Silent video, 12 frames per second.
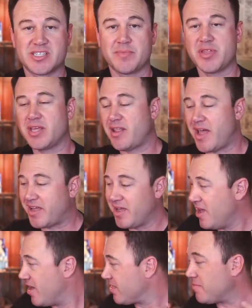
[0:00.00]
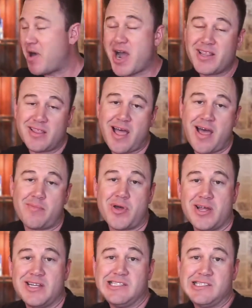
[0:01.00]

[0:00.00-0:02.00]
Something like the Minelab,